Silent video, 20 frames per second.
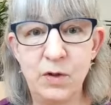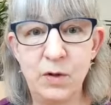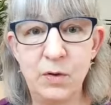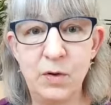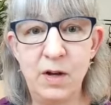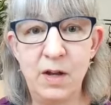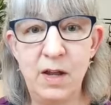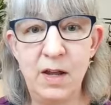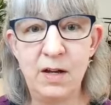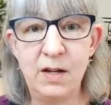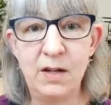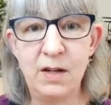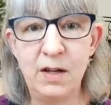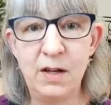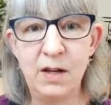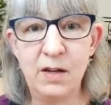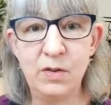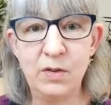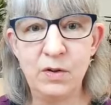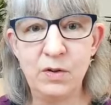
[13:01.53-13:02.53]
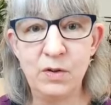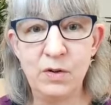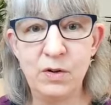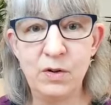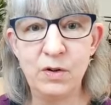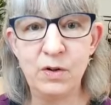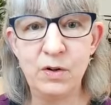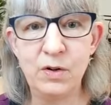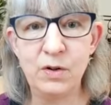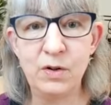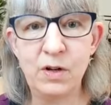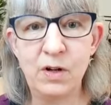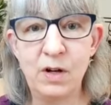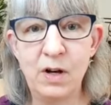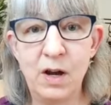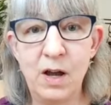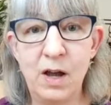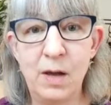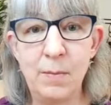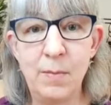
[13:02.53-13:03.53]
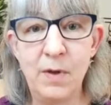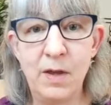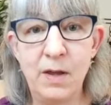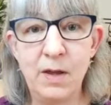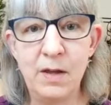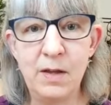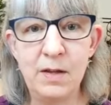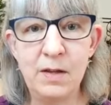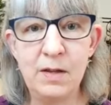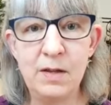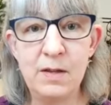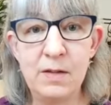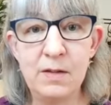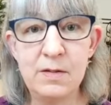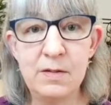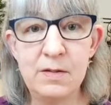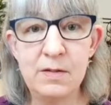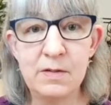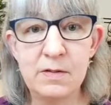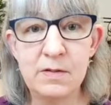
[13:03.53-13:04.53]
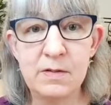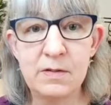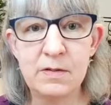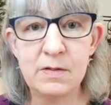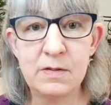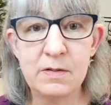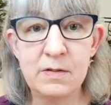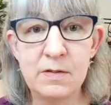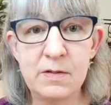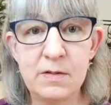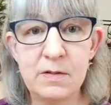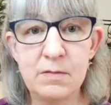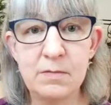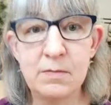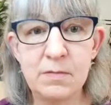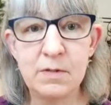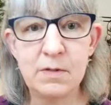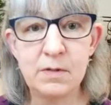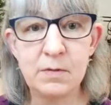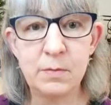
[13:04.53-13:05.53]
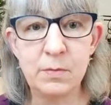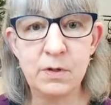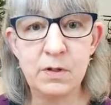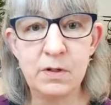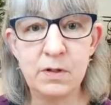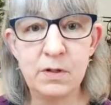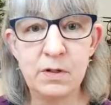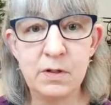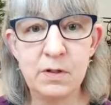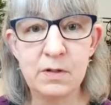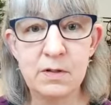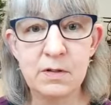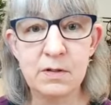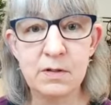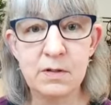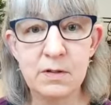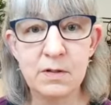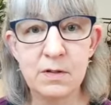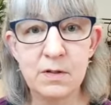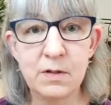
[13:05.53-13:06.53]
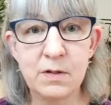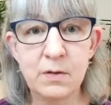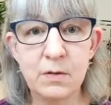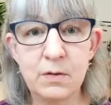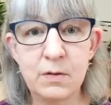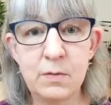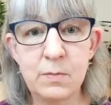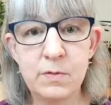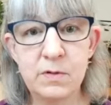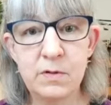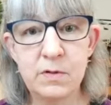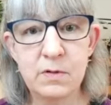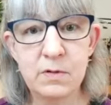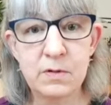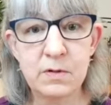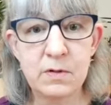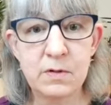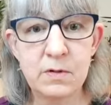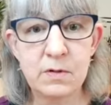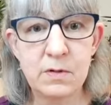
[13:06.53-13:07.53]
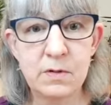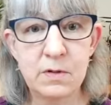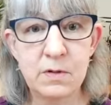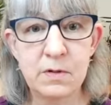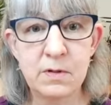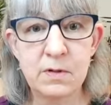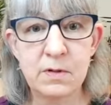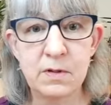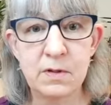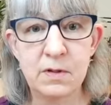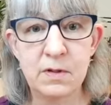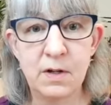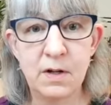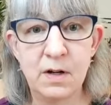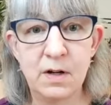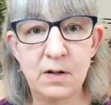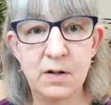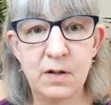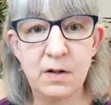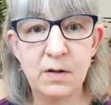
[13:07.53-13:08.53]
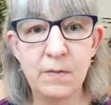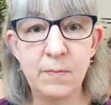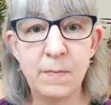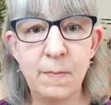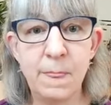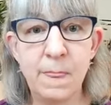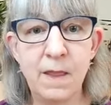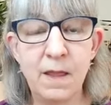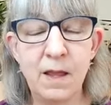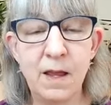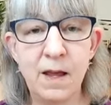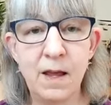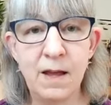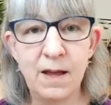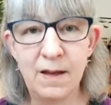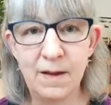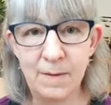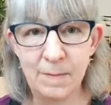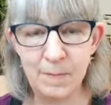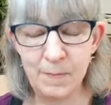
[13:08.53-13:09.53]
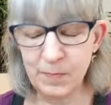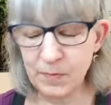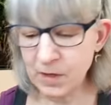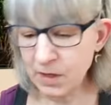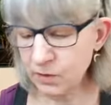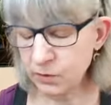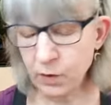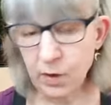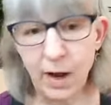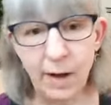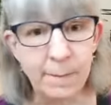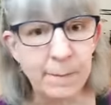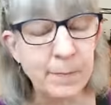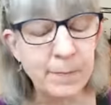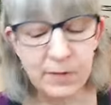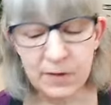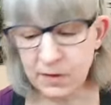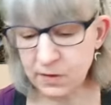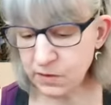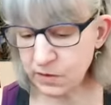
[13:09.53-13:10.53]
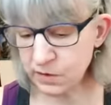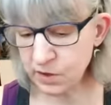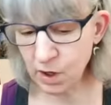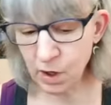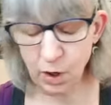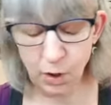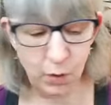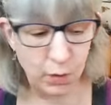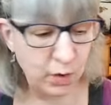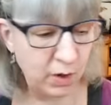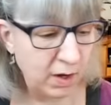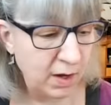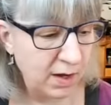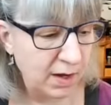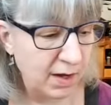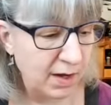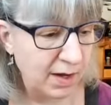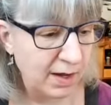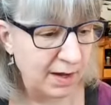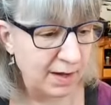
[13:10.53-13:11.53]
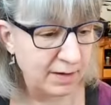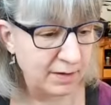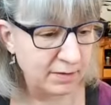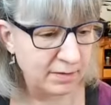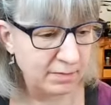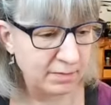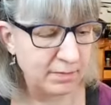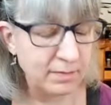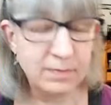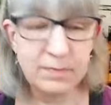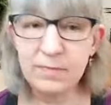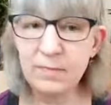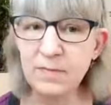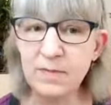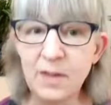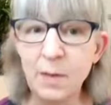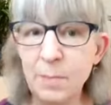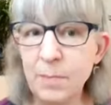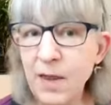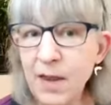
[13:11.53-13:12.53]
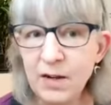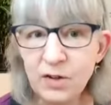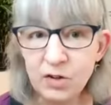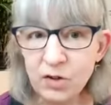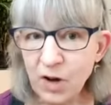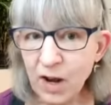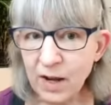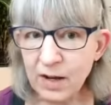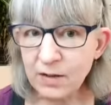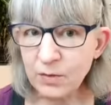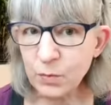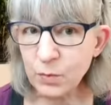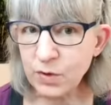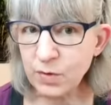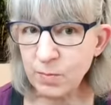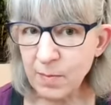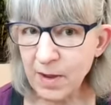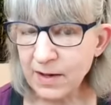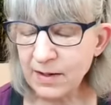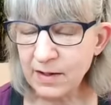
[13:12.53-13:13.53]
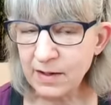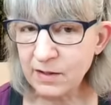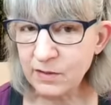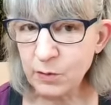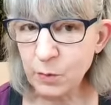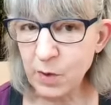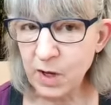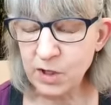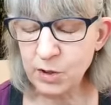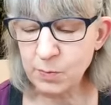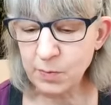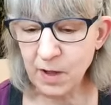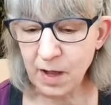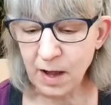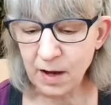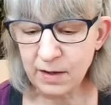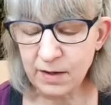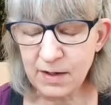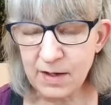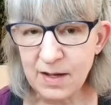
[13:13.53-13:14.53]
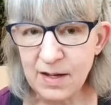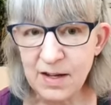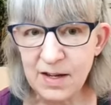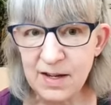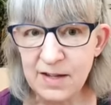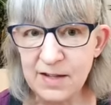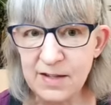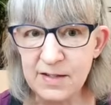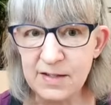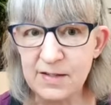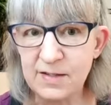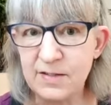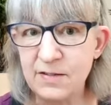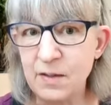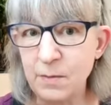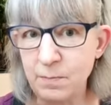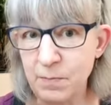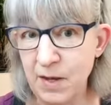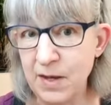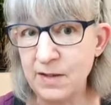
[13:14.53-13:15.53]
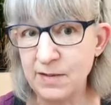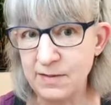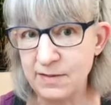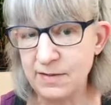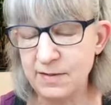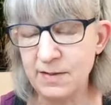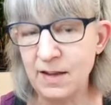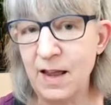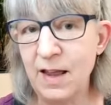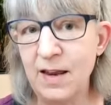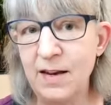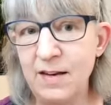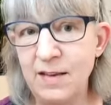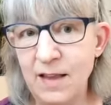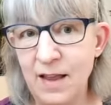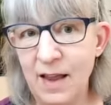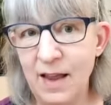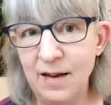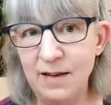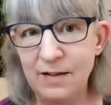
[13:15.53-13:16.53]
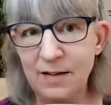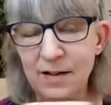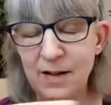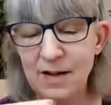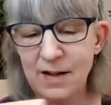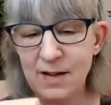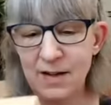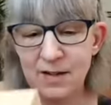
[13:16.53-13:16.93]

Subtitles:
if there are any other comments. Yeah, looks pretty good. Oops, let's get that out of there. So yeah, so the big trick with making a swage block is the bits, and then,